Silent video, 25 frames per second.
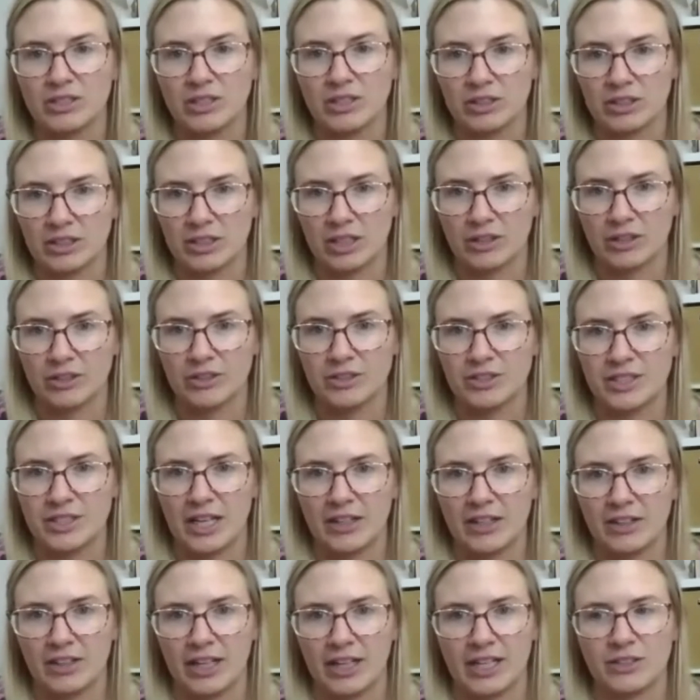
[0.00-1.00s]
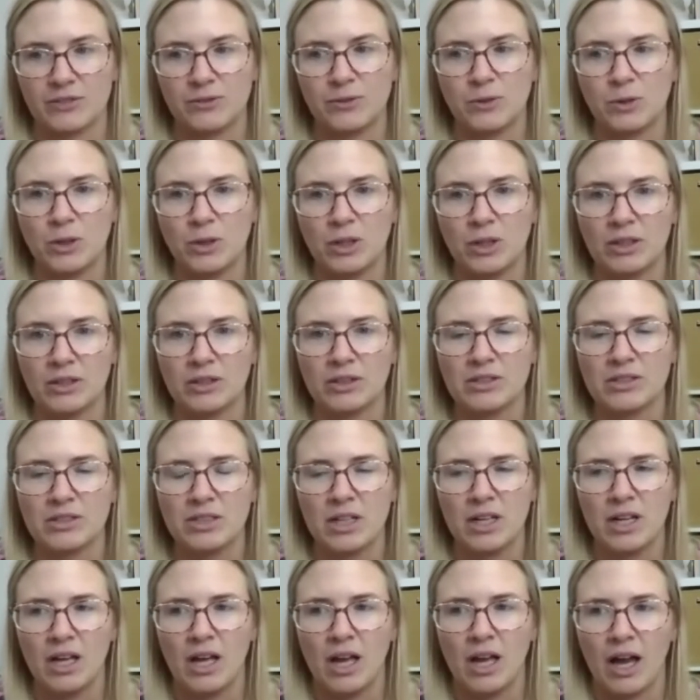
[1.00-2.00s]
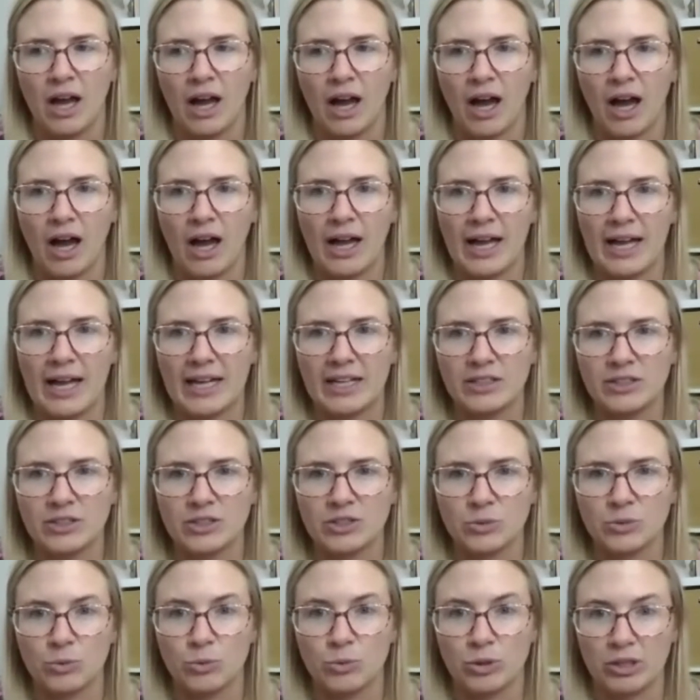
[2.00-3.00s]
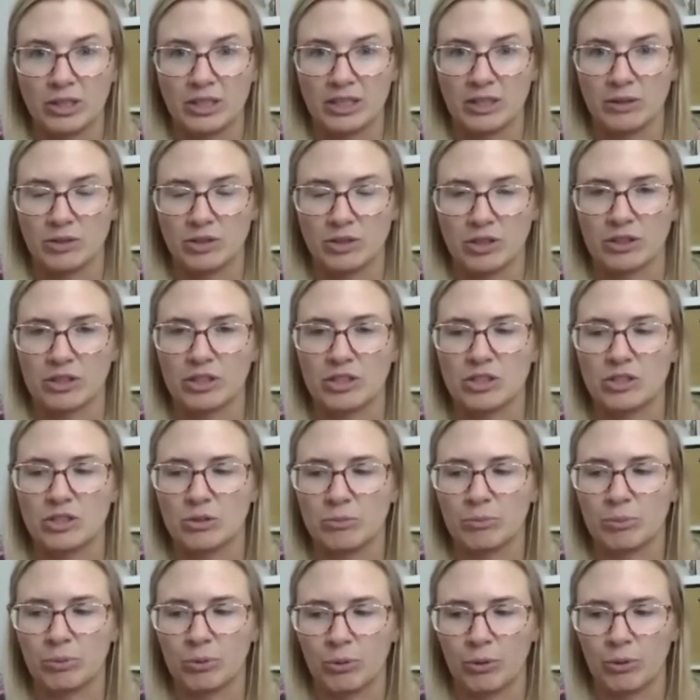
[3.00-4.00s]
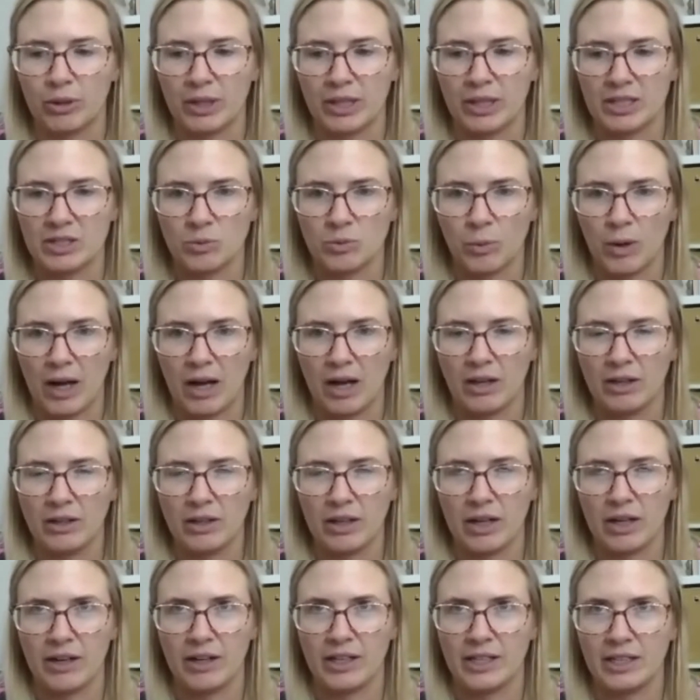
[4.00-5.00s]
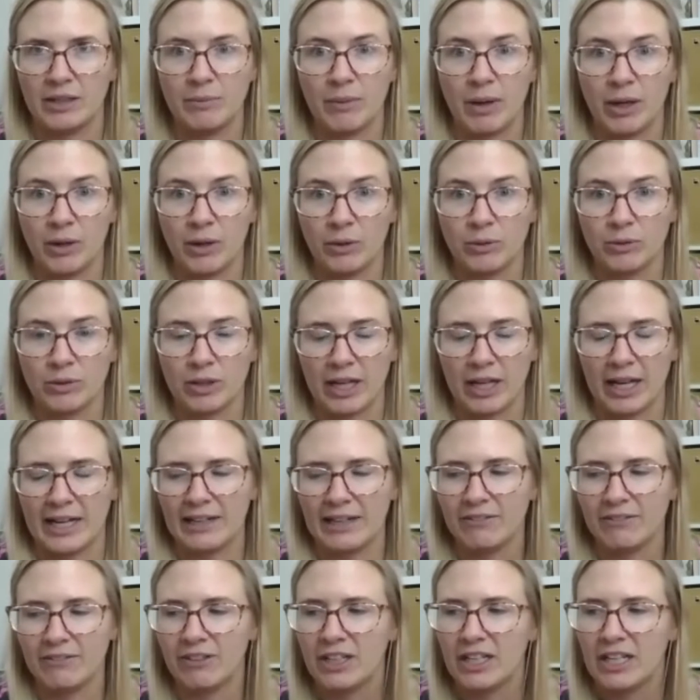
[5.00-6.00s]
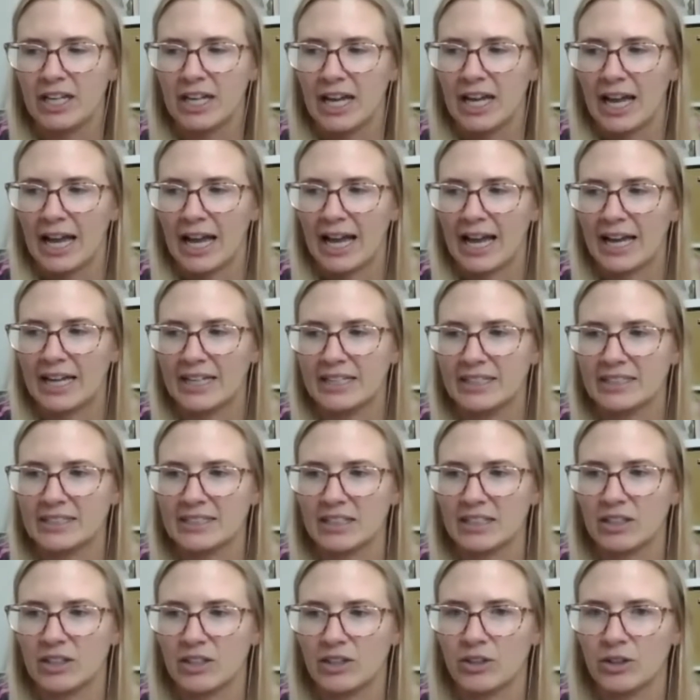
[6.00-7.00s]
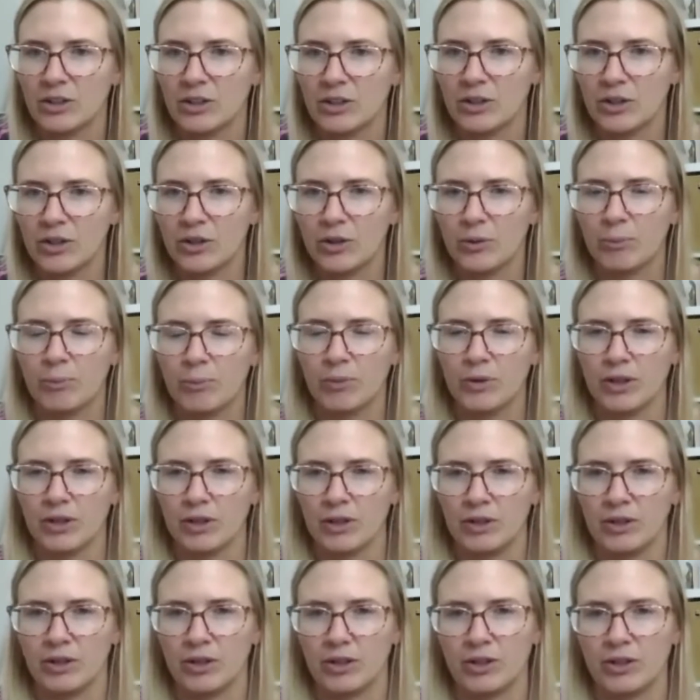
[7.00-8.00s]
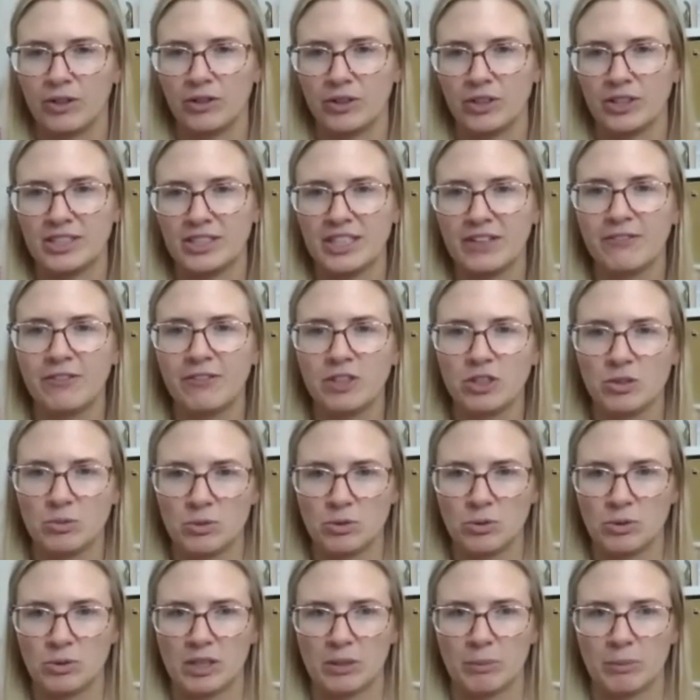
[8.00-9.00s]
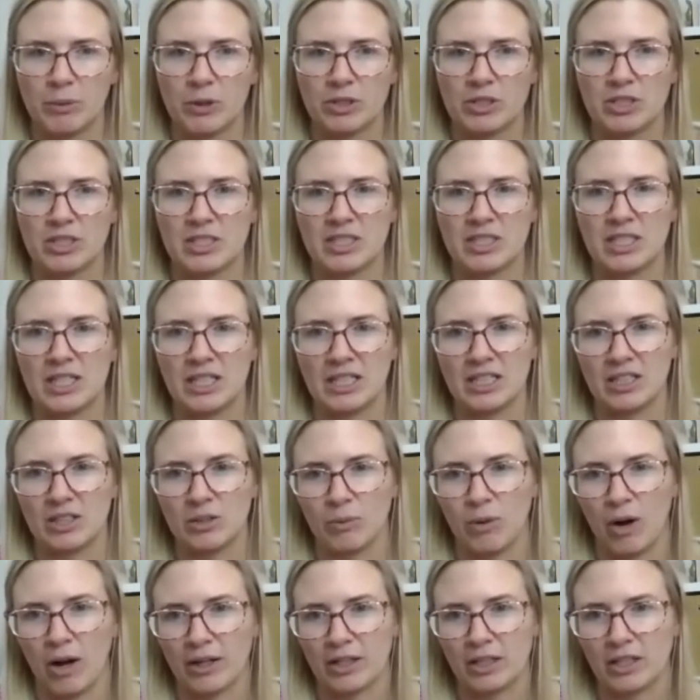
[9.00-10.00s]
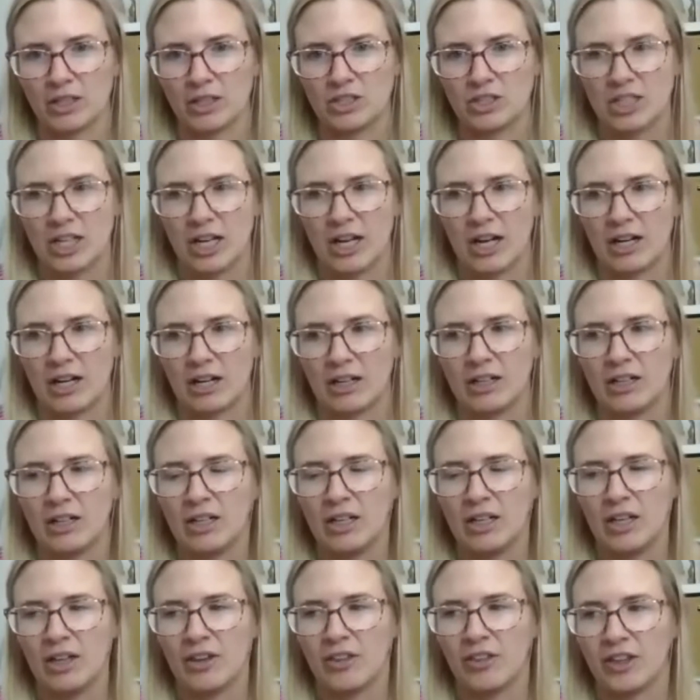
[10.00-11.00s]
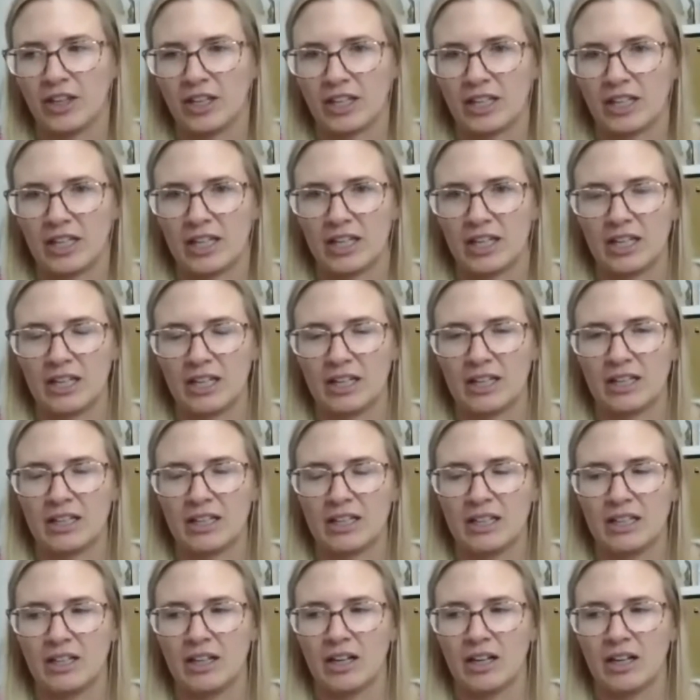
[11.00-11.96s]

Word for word: started to understand the last few years uh, and really started to employ as well uh, in my own life. And the, the the the the difference between the person sitting in the rocking chair thinking